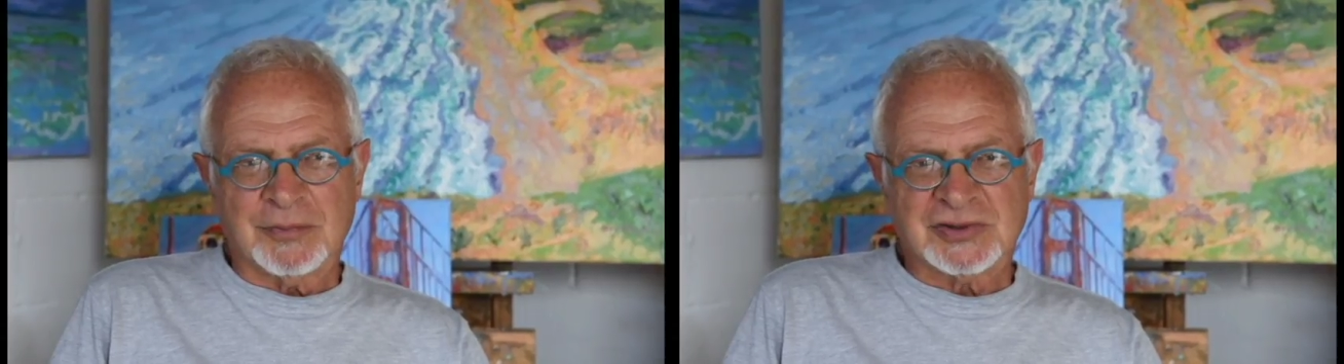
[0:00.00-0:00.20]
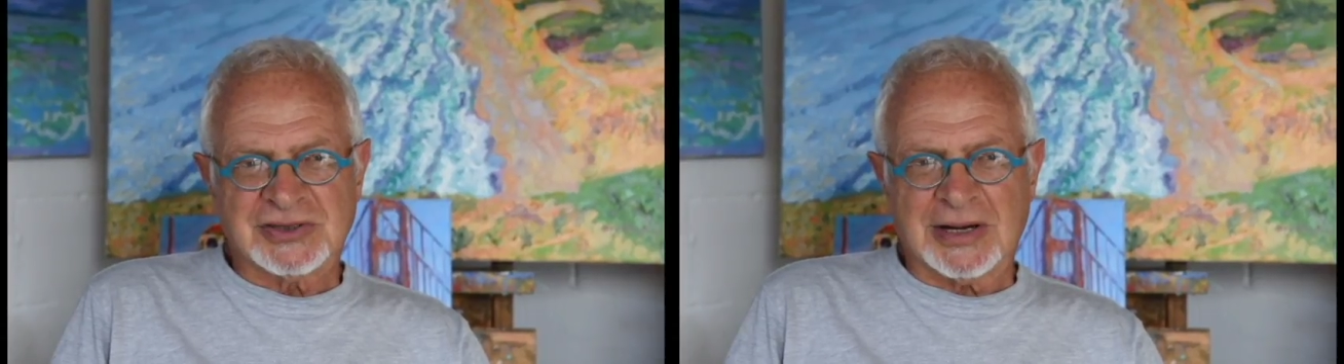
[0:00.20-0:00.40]

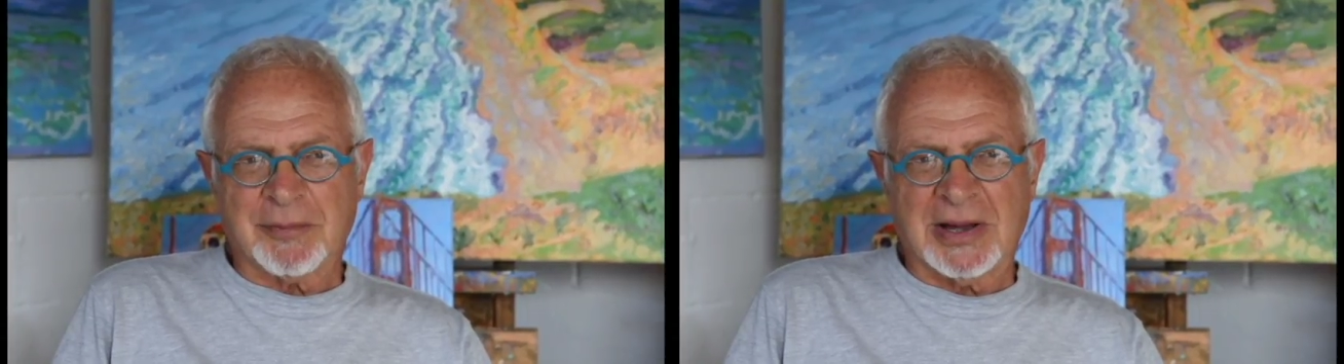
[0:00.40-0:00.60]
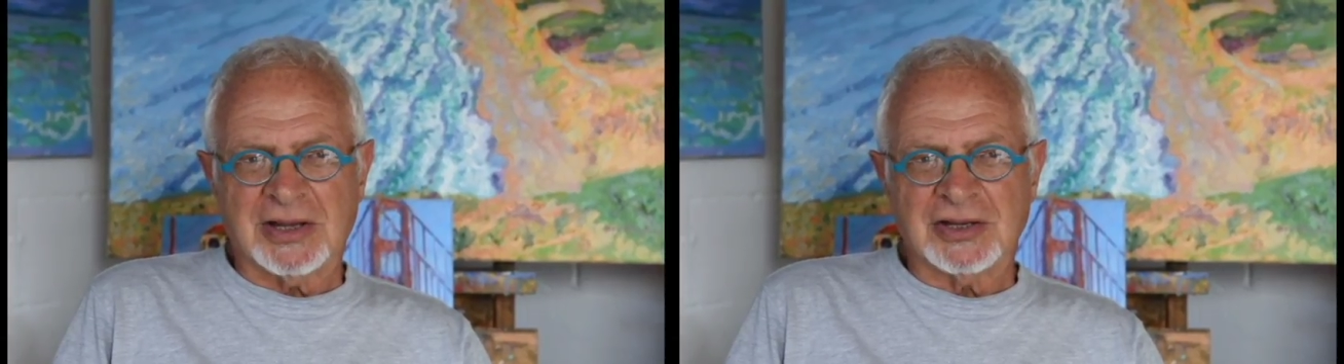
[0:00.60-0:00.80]
set up
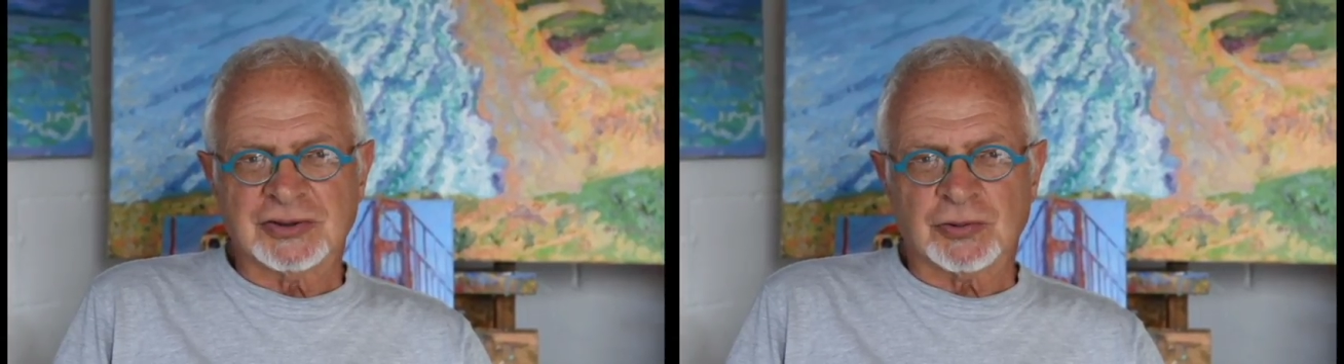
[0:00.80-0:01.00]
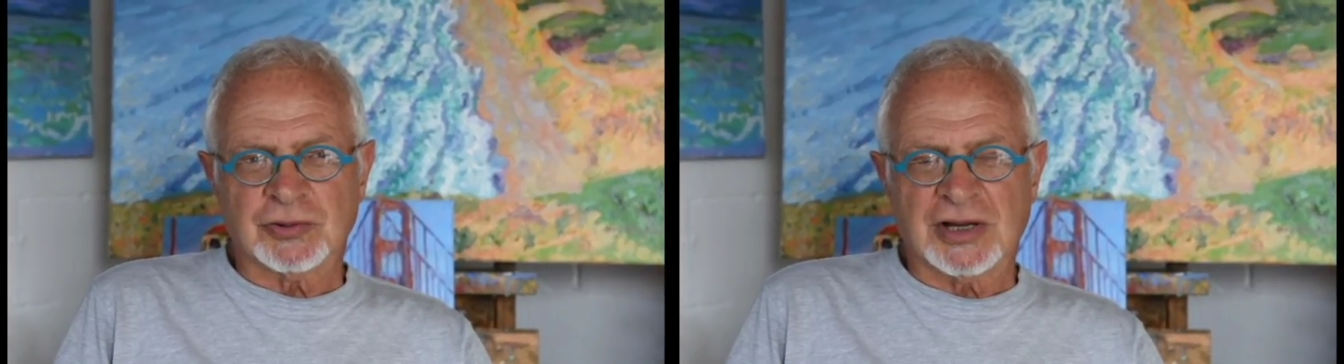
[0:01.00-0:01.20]
my
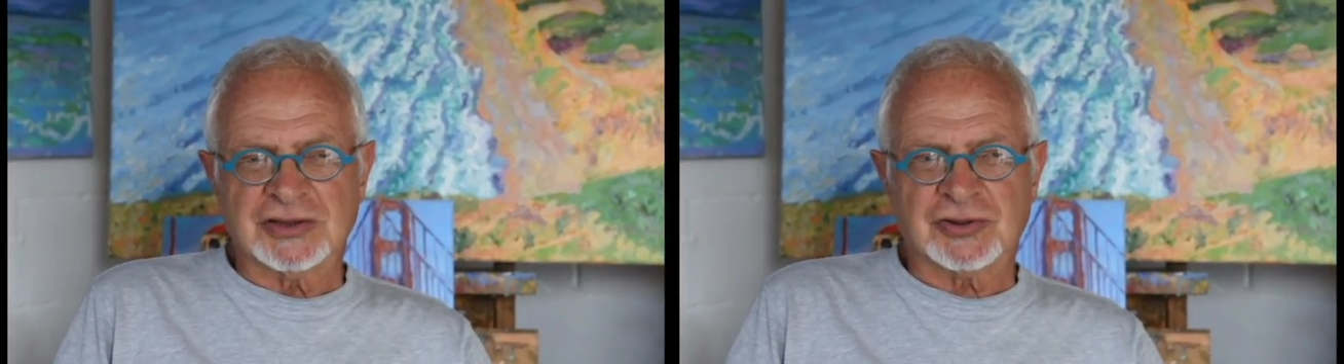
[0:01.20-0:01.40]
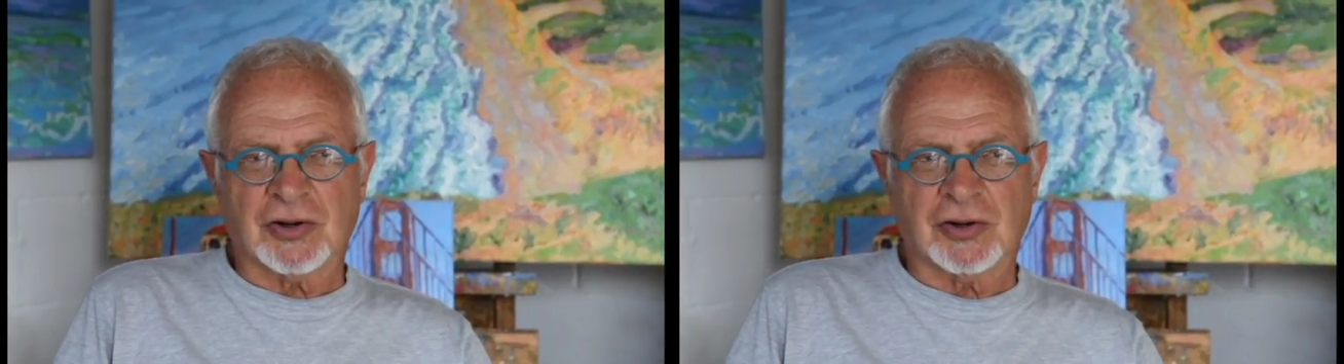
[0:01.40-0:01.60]
easel and I
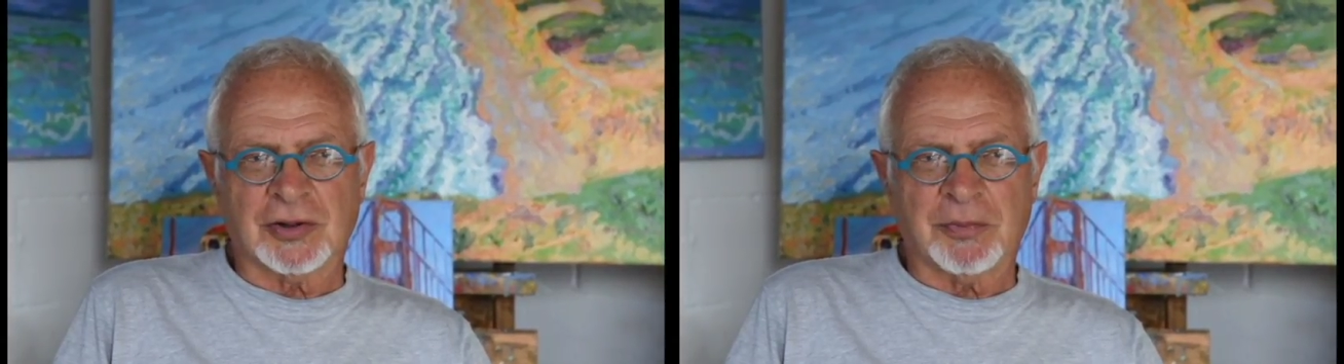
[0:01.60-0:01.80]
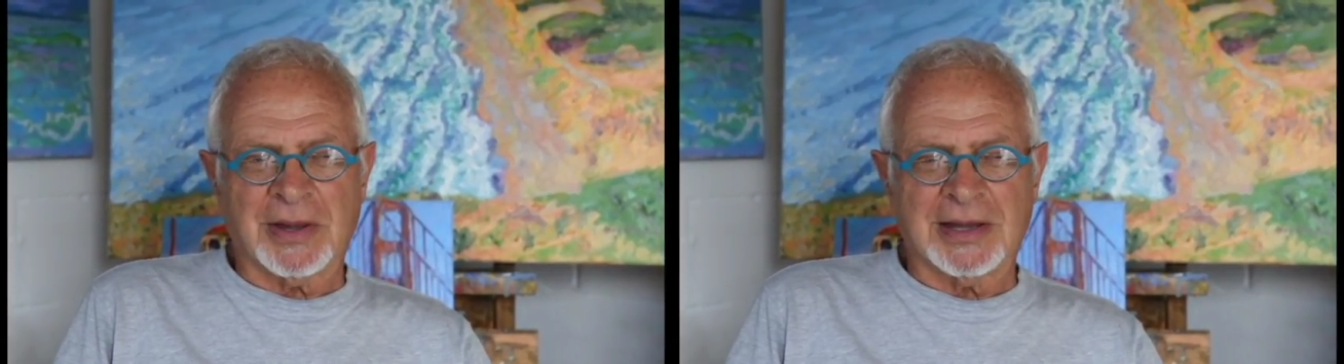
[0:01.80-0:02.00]
started
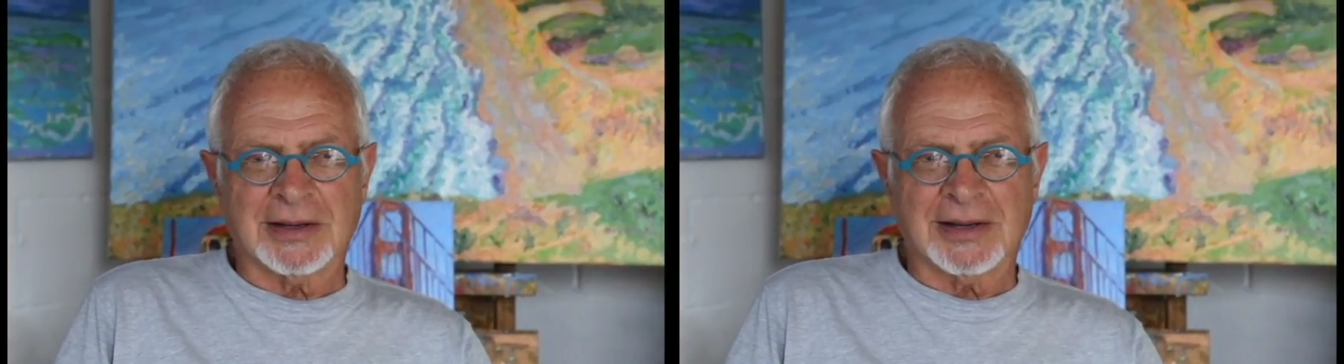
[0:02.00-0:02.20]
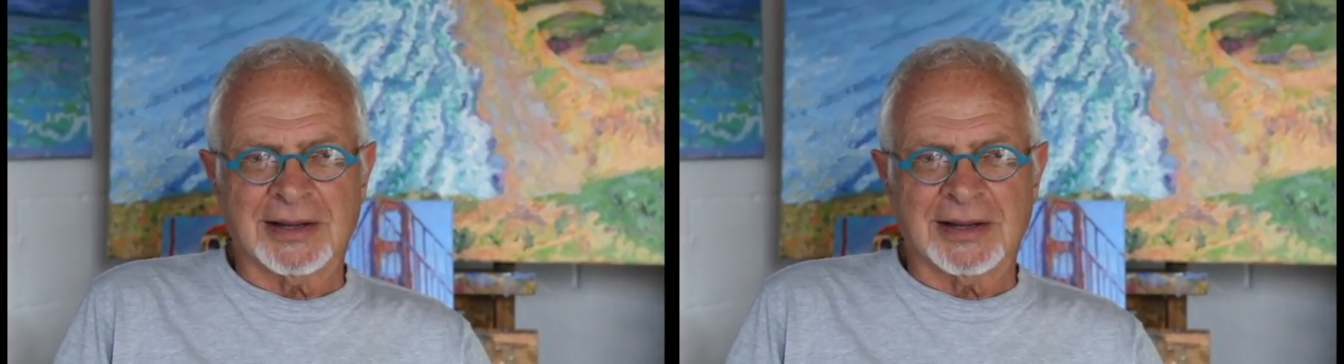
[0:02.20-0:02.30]
to paint.